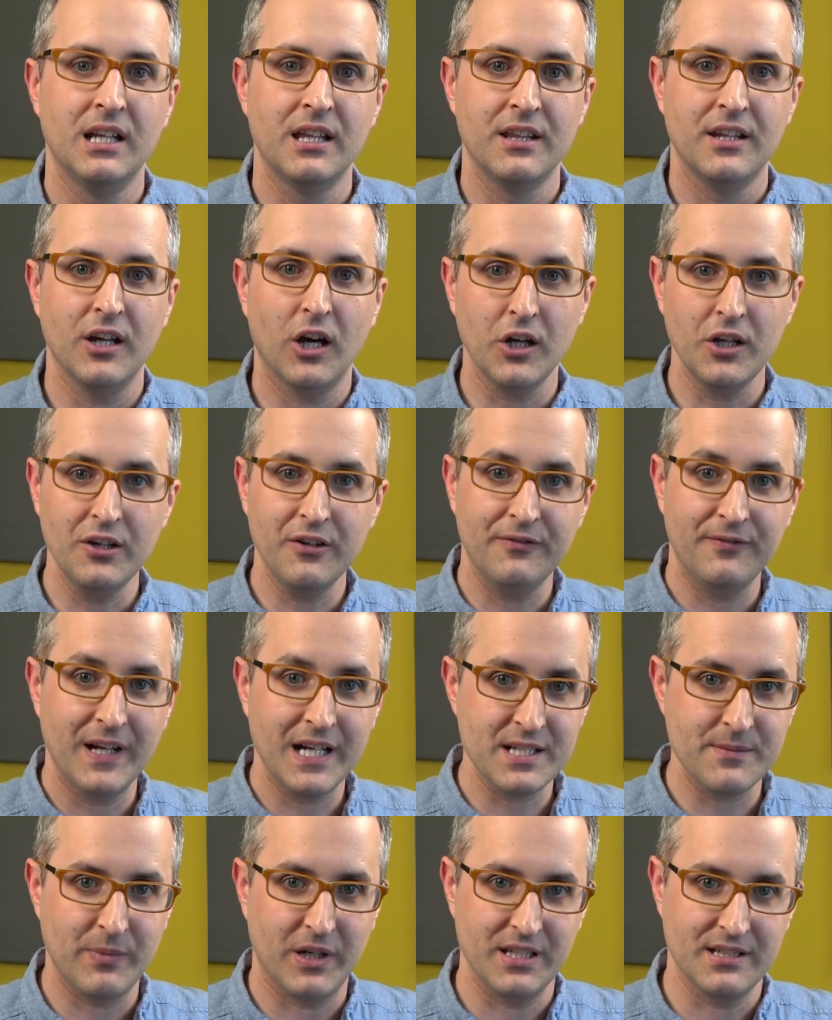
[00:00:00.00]
The audio
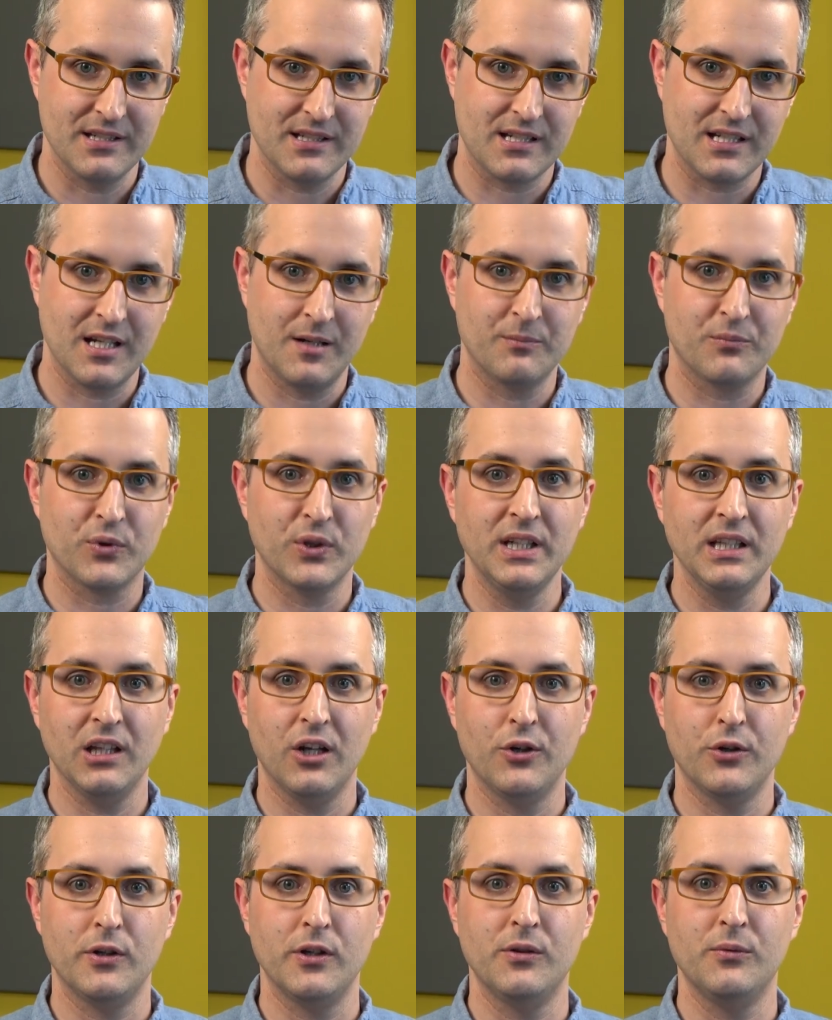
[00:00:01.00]
effects buttons come
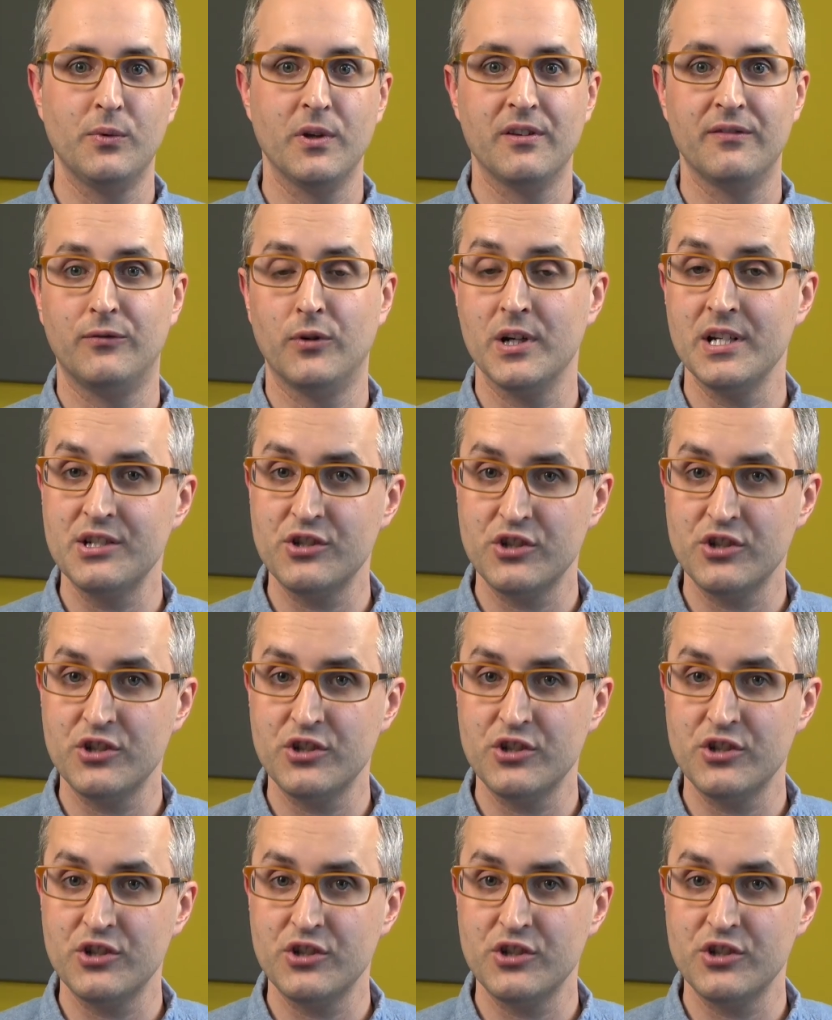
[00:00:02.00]
preloaded with a voice